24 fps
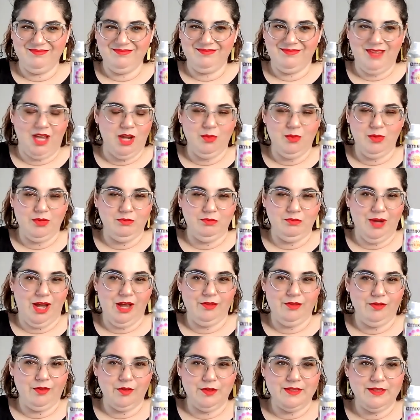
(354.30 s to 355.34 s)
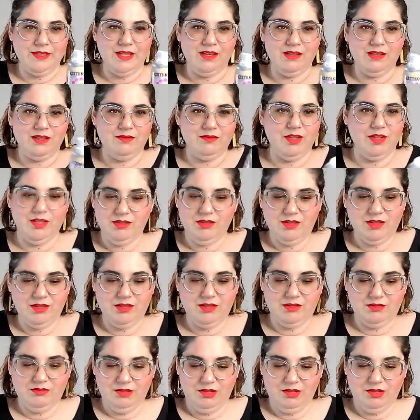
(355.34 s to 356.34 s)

I wouldn't buy a full size of this.